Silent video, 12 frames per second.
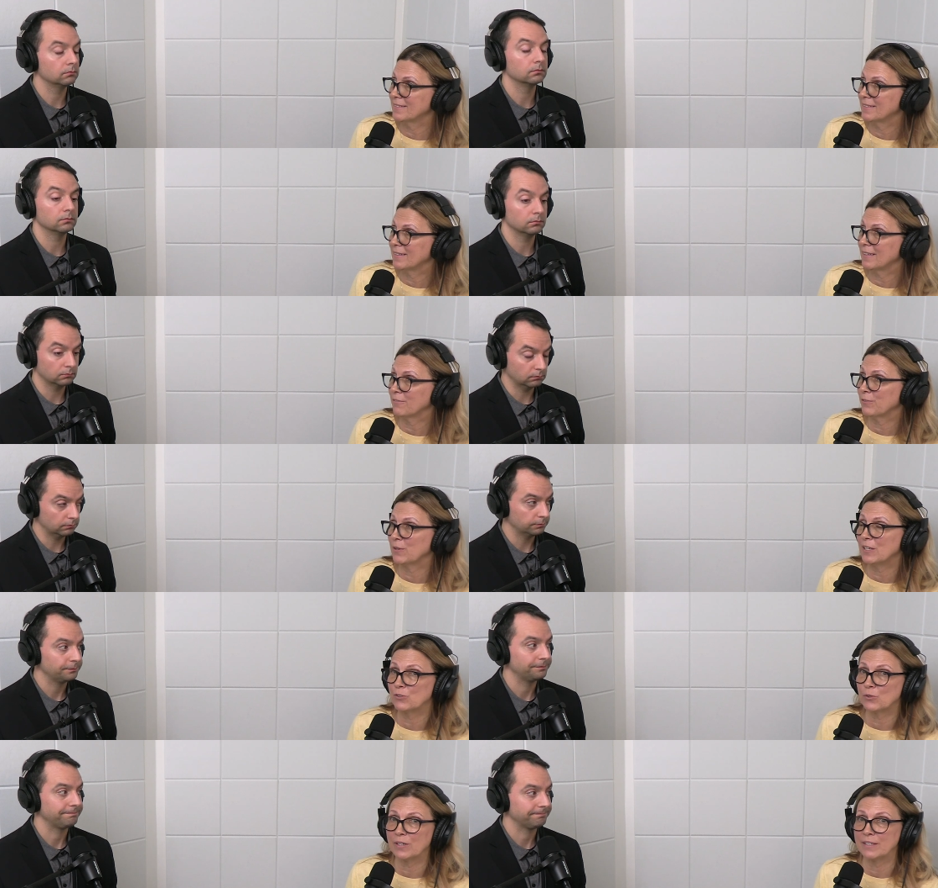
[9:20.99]
Speaker 1: mm -hmm. for
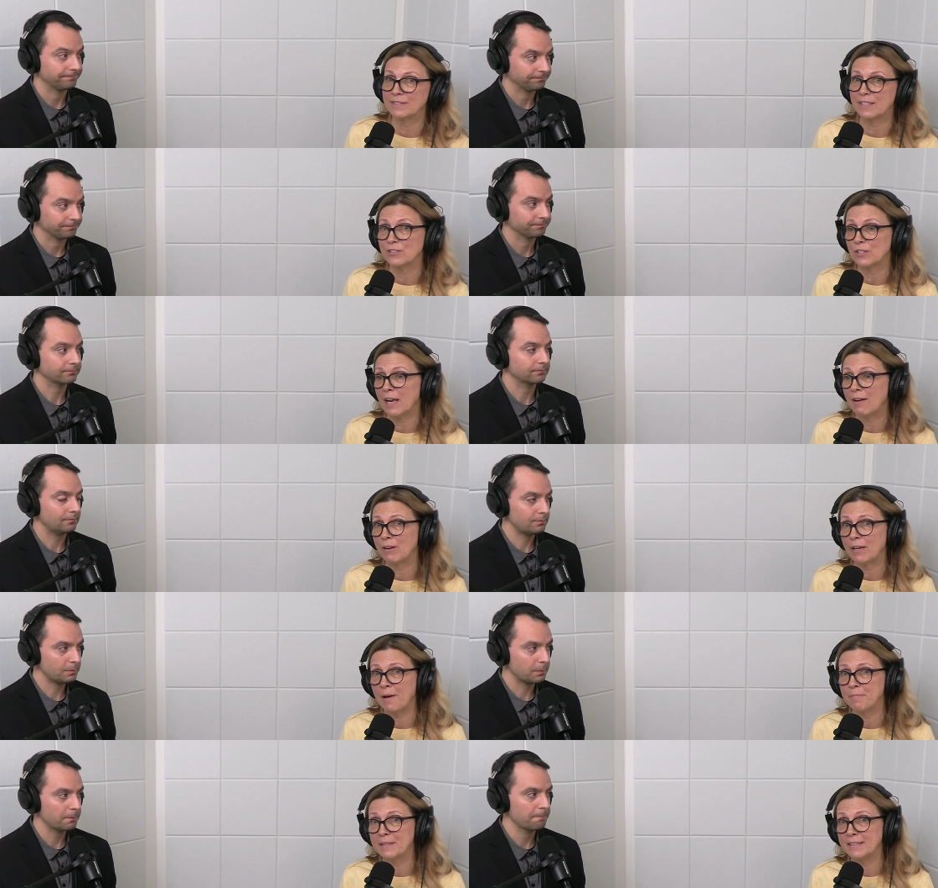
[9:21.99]
each organization every
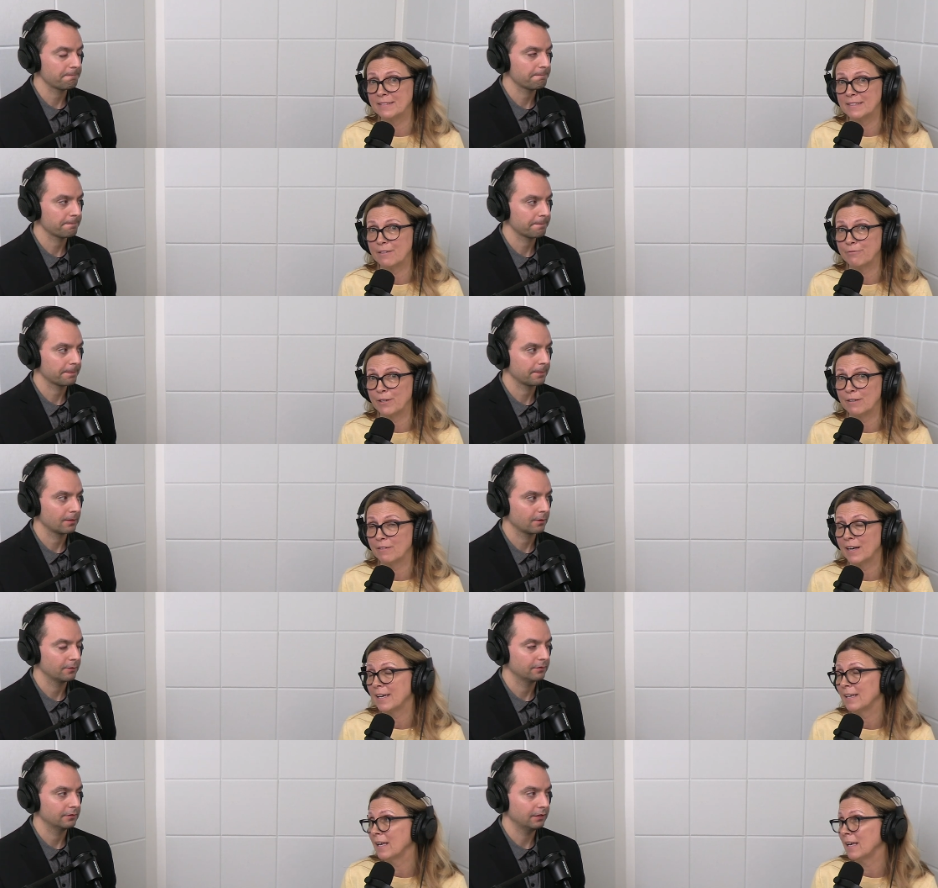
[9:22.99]
company is different
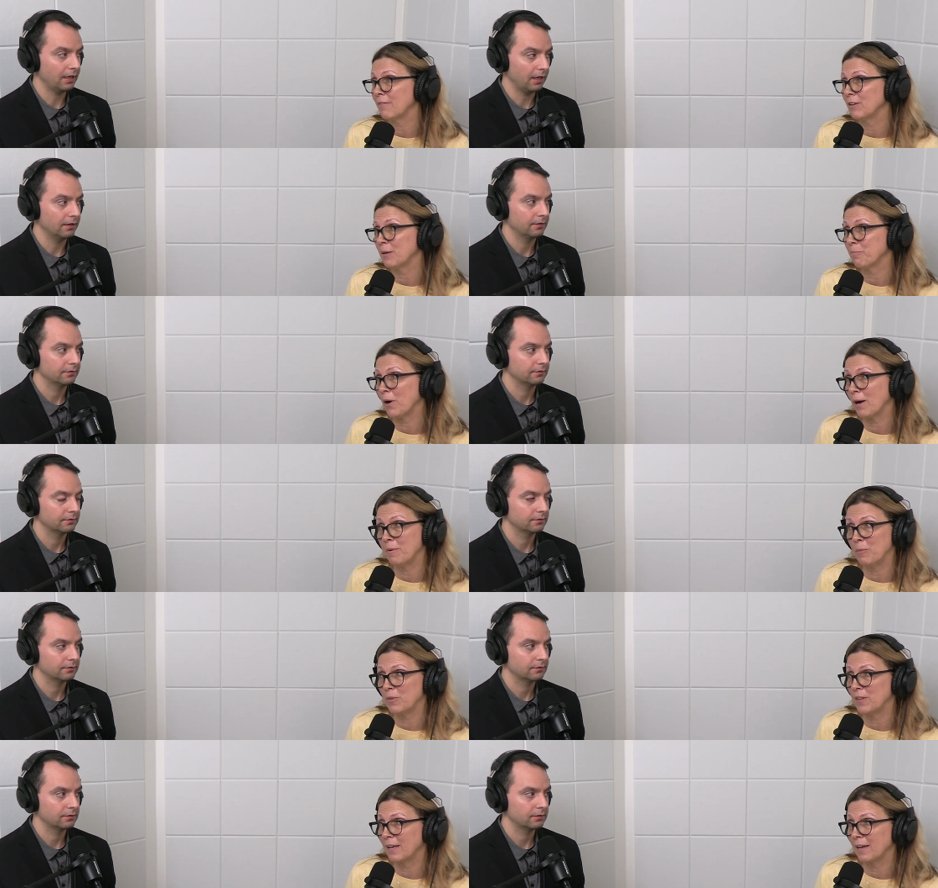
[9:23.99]
right and yeah. every department
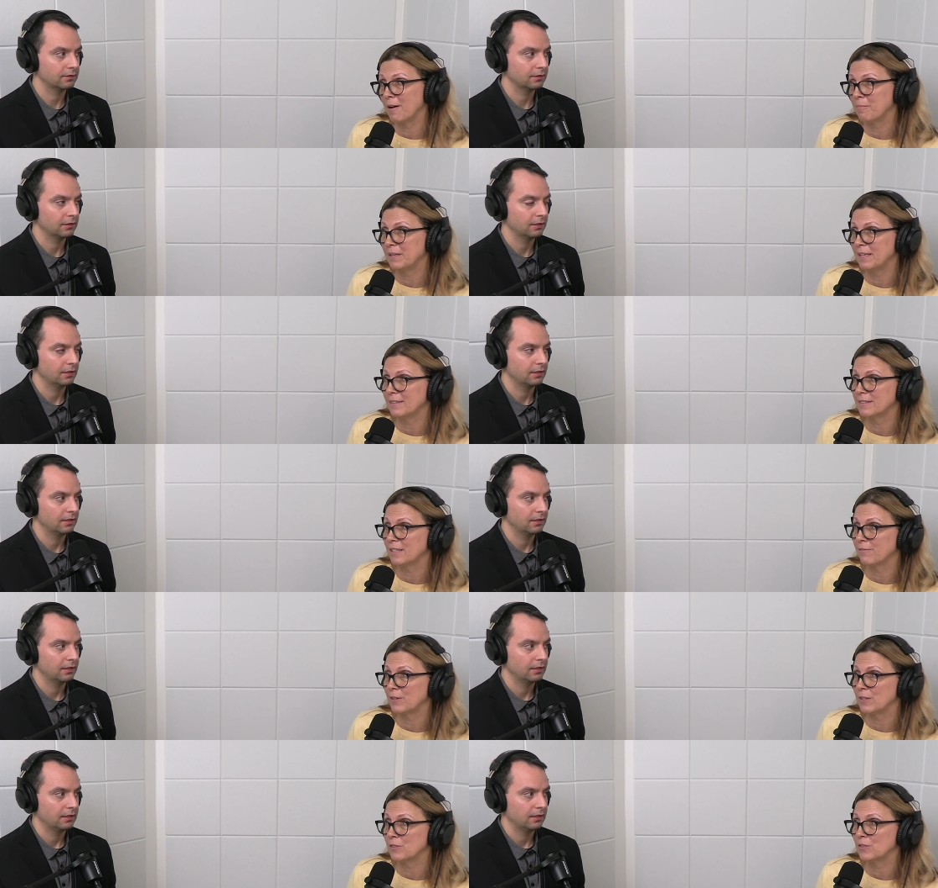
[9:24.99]
within a company is
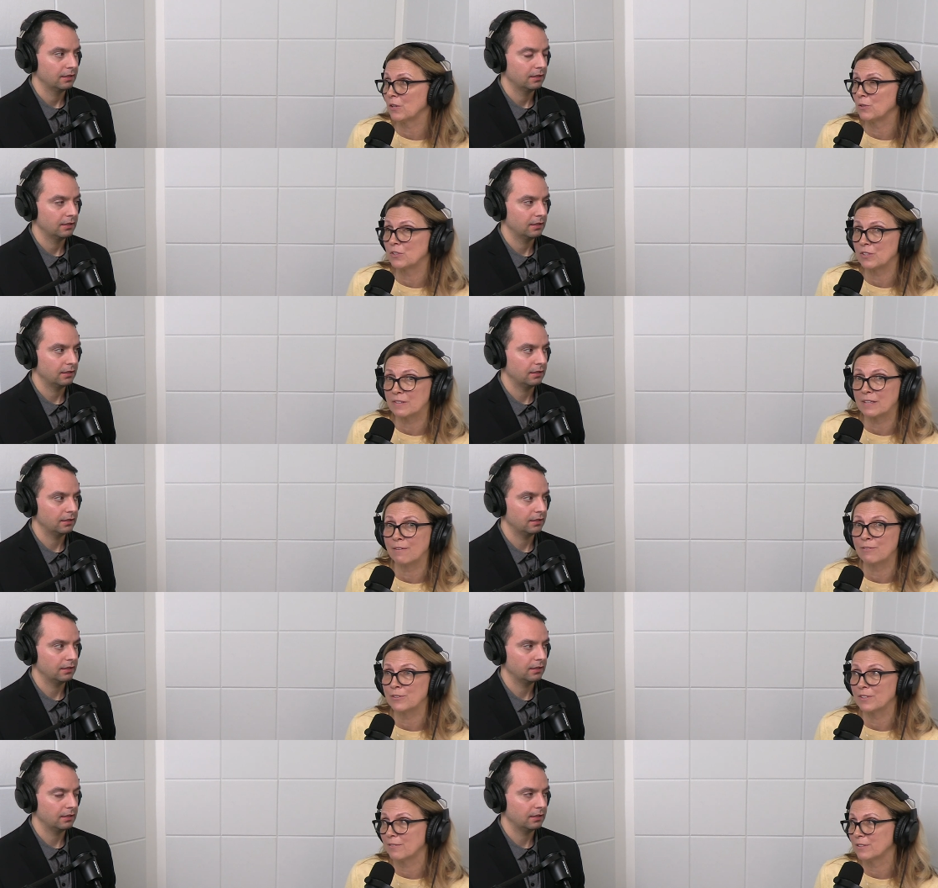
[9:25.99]
different so just give
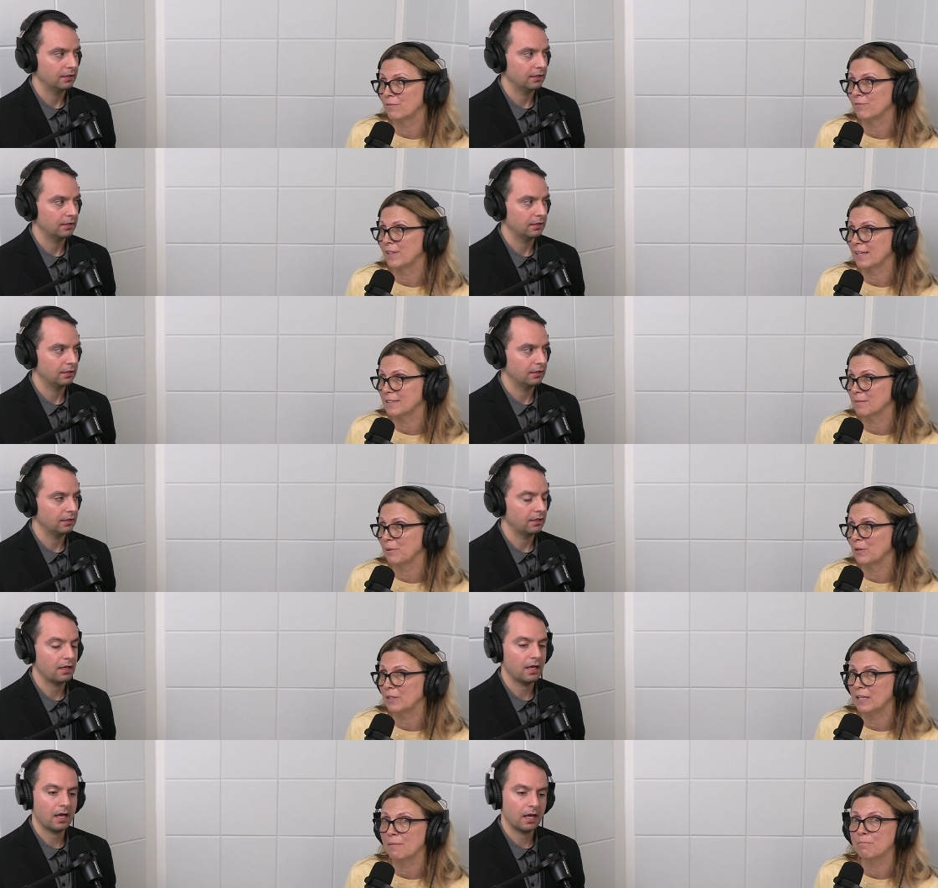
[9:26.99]
yourself some
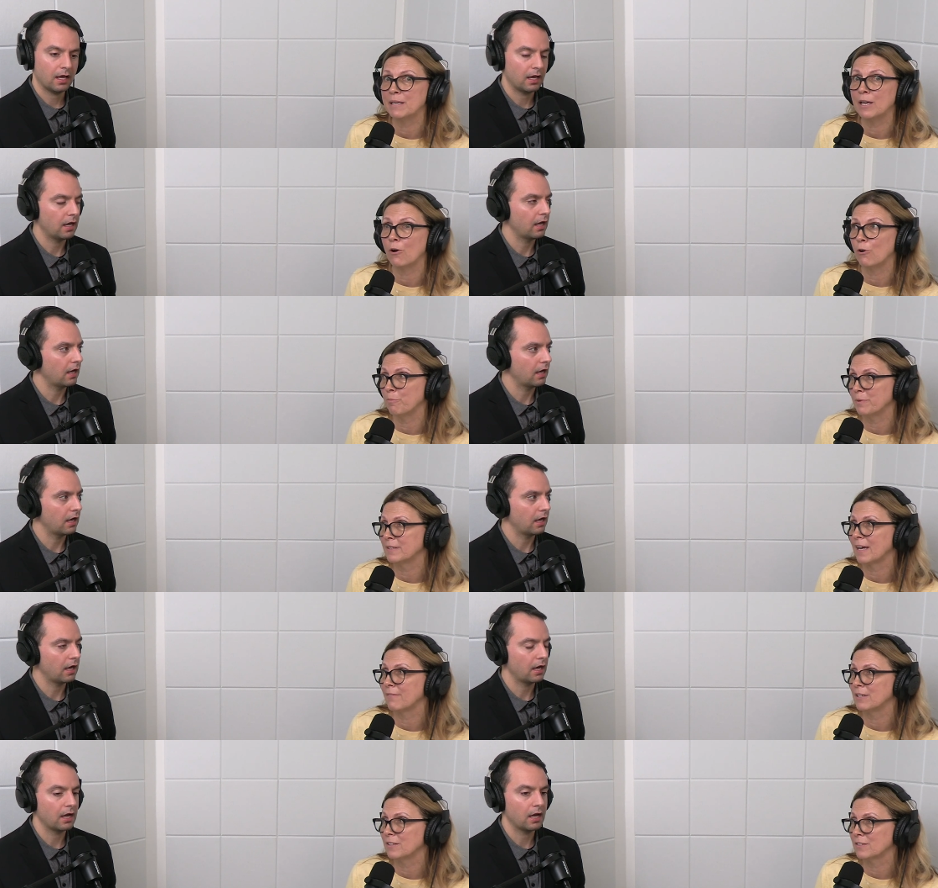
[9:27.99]
flexibility and be open to
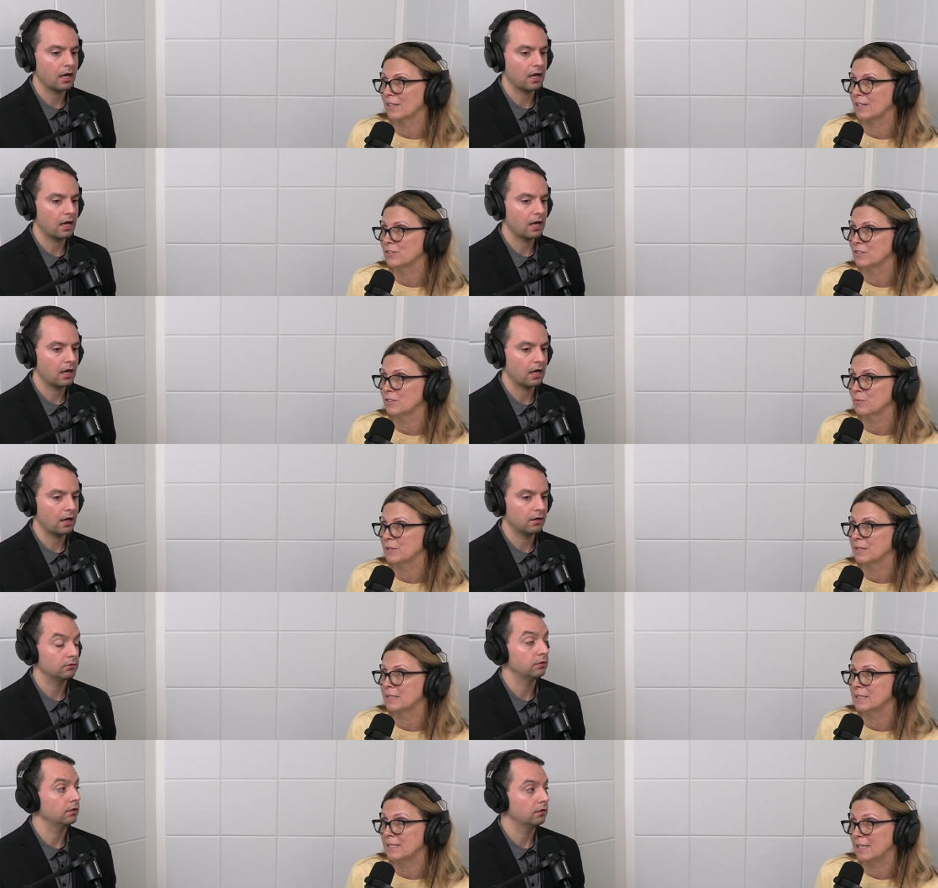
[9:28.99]
having discussions with
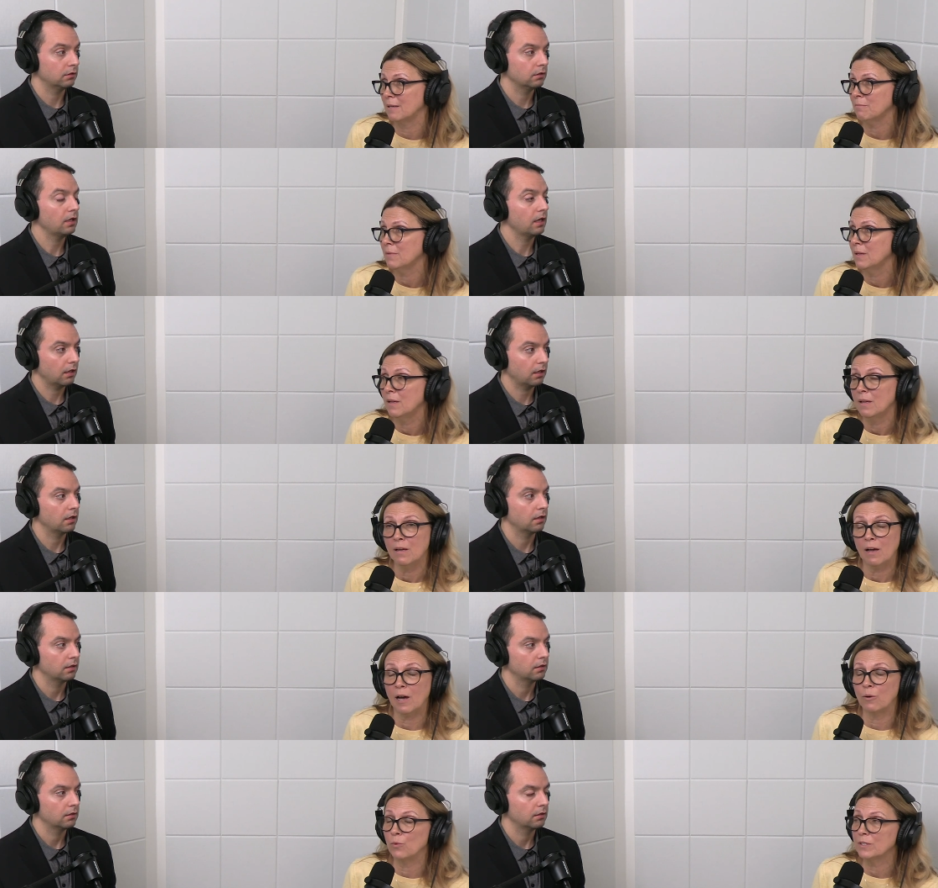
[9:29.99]
the team yeah.
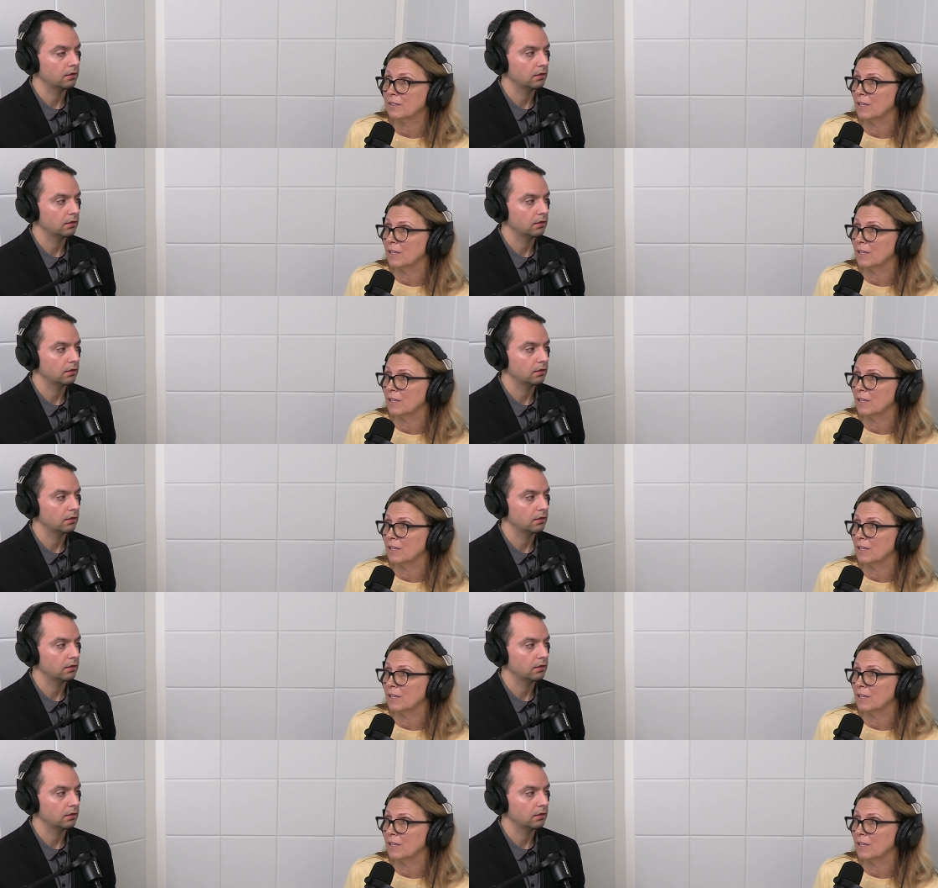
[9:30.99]
on what's